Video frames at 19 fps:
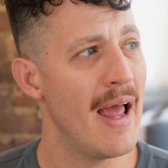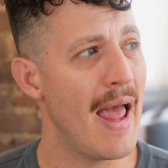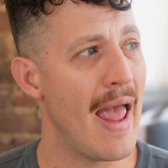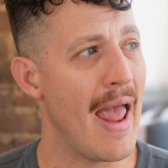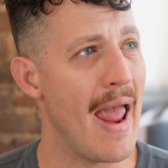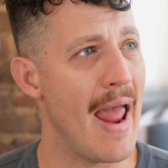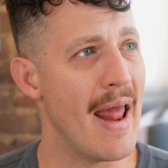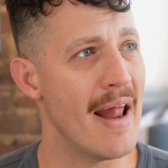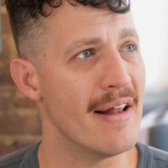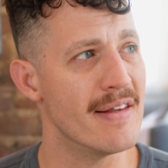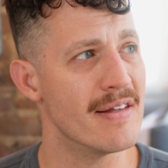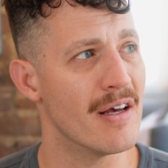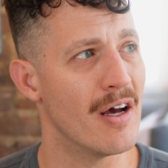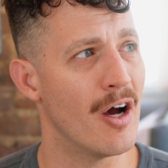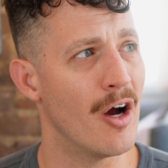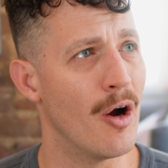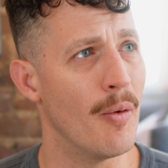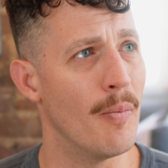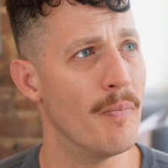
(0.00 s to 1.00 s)
and
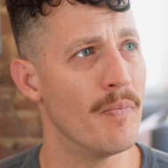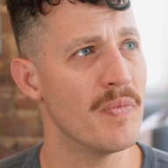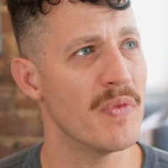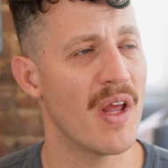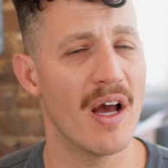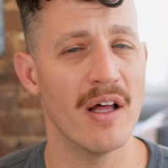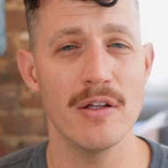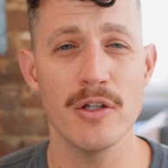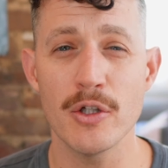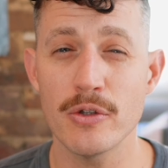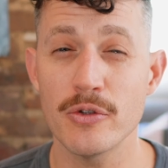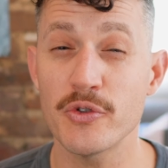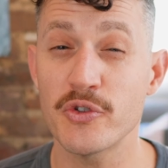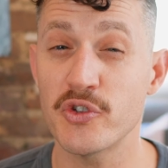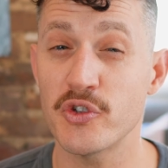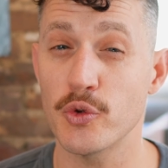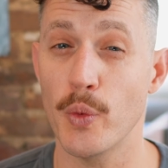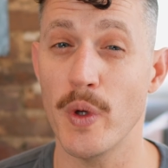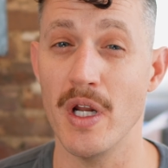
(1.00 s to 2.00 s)
a little
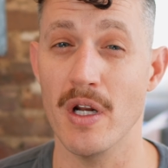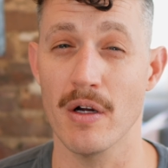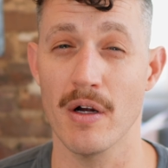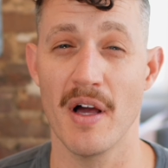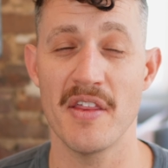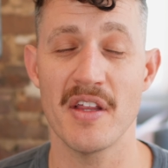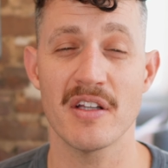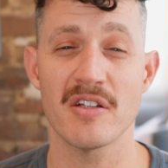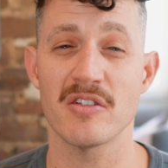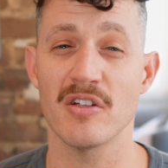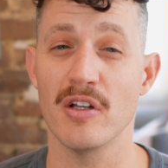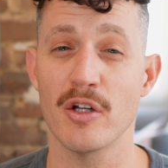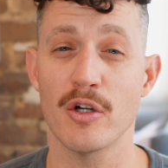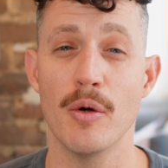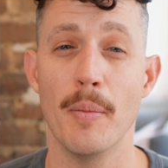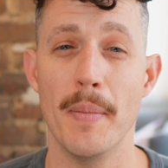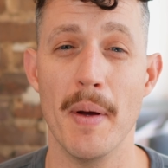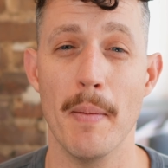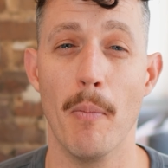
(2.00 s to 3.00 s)
sweeter. I think there's a
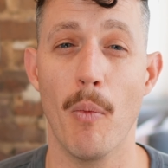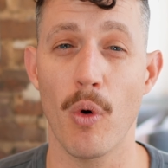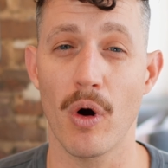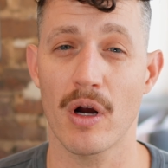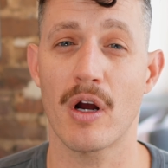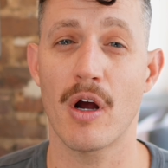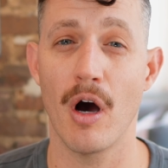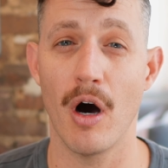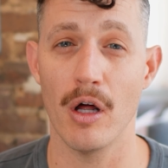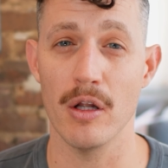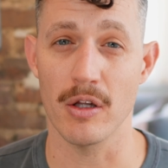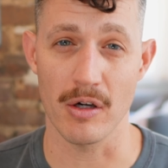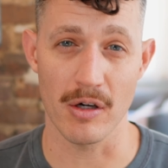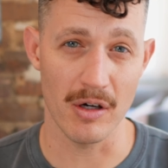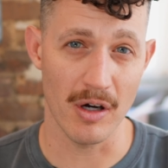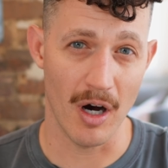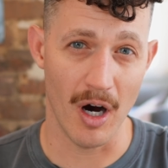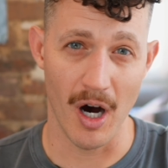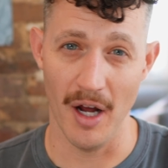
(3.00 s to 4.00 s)
little bit more
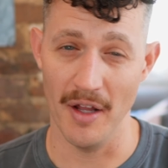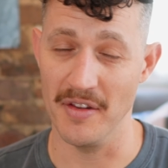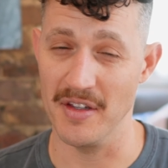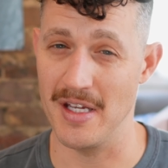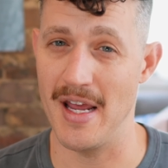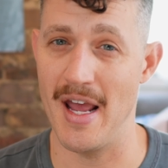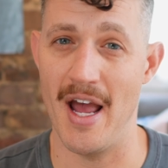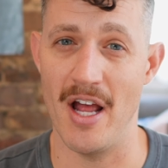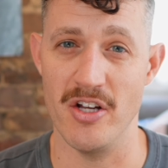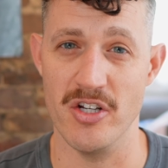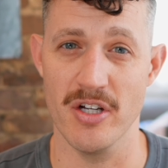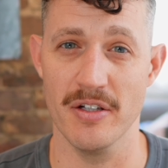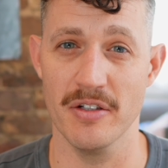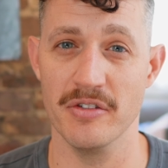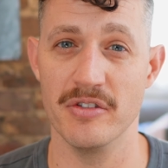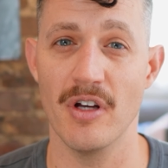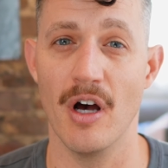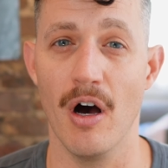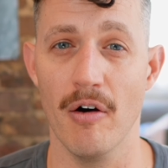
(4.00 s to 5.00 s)
color on the
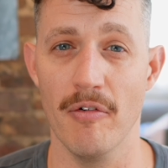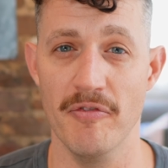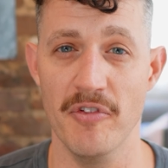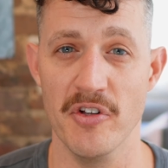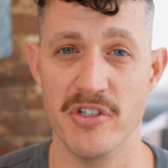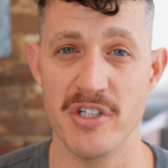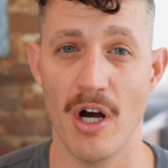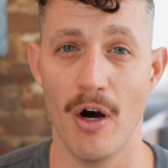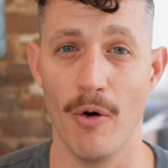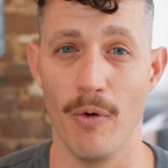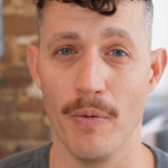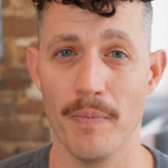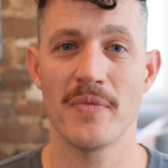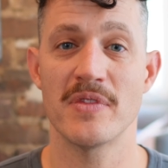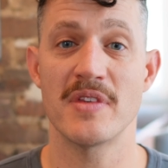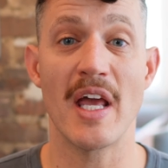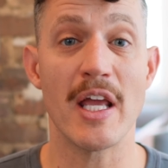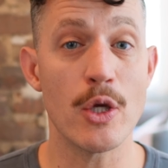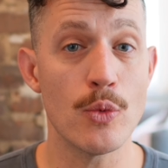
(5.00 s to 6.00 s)
edges of the tone.
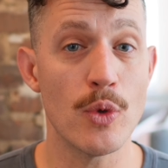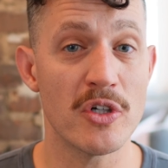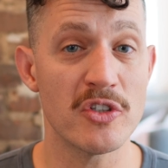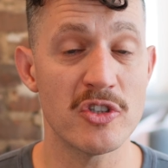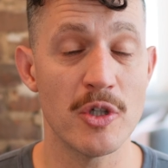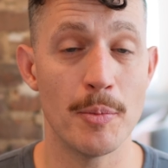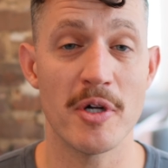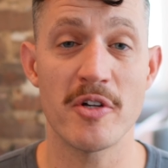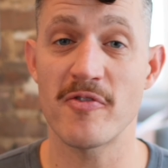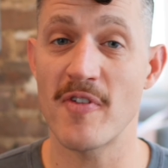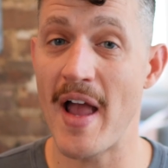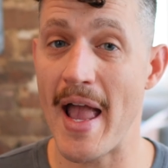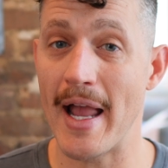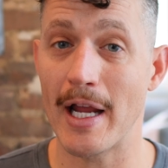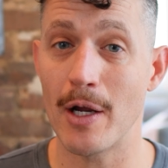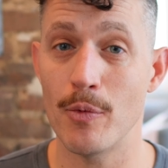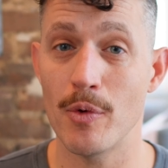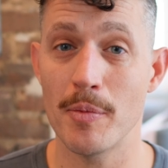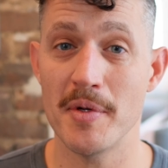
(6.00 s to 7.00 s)
Thank you all so much for
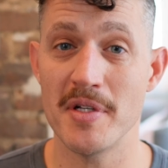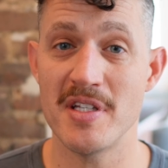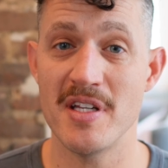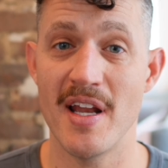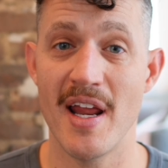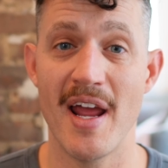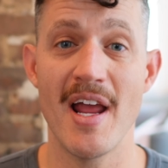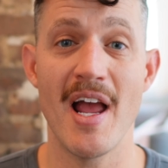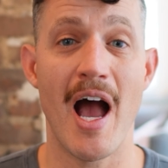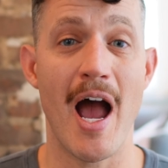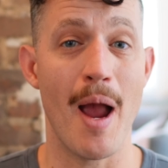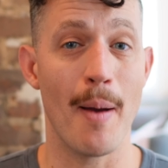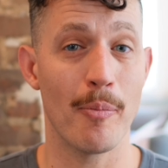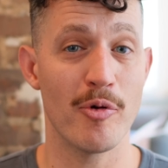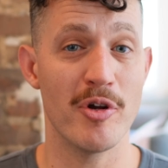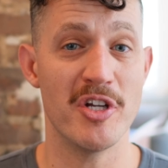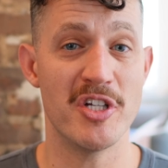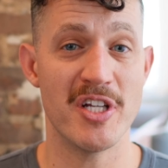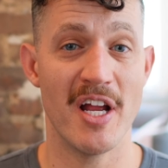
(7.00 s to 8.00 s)
hanging with me today. I
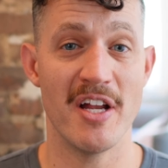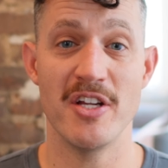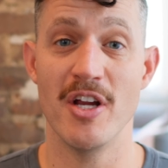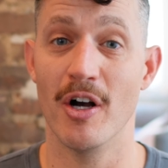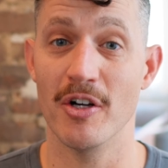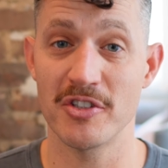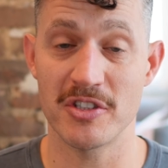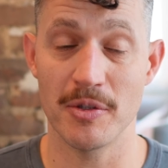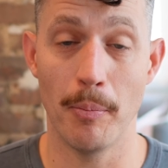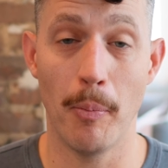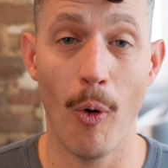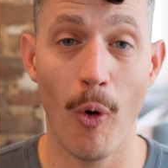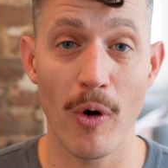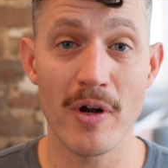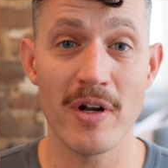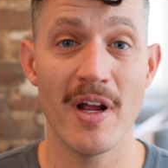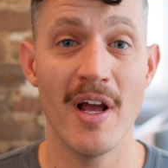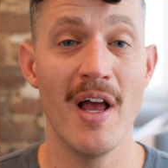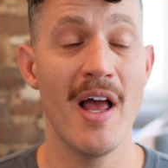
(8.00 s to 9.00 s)
appreciate y'all's support.